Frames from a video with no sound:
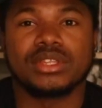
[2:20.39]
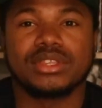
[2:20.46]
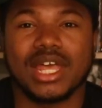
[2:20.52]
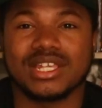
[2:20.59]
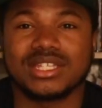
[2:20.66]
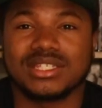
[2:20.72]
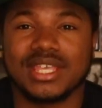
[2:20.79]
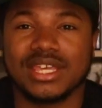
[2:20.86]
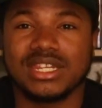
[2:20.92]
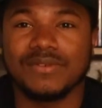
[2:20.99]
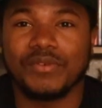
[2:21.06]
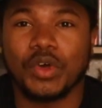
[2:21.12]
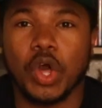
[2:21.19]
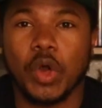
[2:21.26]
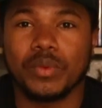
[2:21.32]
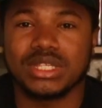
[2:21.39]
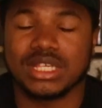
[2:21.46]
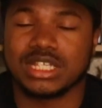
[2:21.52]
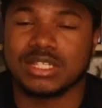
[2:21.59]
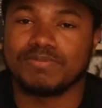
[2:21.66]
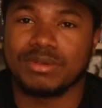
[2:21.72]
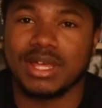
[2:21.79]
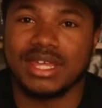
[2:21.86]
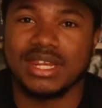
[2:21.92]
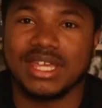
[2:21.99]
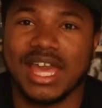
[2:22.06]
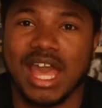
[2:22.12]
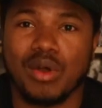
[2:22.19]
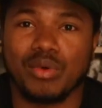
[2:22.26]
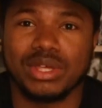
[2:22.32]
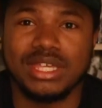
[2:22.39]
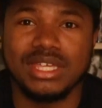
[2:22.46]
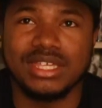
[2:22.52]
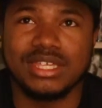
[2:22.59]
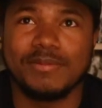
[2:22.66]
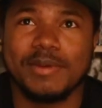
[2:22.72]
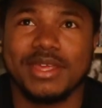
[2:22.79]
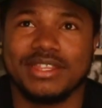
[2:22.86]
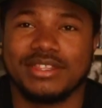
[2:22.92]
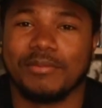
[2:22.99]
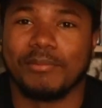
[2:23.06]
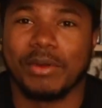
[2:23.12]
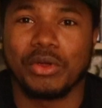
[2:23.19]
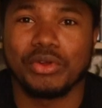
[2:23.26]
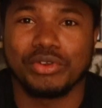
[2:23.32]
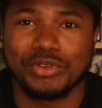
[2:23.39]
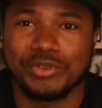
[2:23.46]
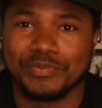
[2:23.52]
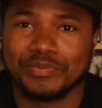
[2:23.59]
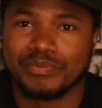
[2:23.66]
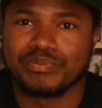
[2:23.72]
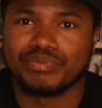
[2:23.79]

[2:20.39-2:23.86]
that Sandoval was explaining how he committed the murder,